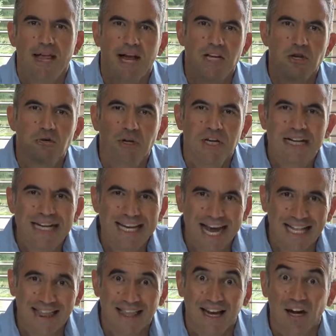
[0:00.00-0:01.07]
and you can
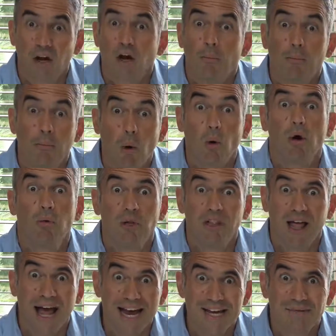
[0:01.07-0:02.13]
get there more
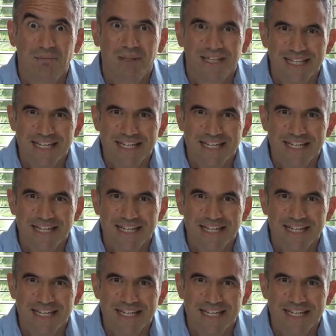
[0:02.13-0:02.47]
reliably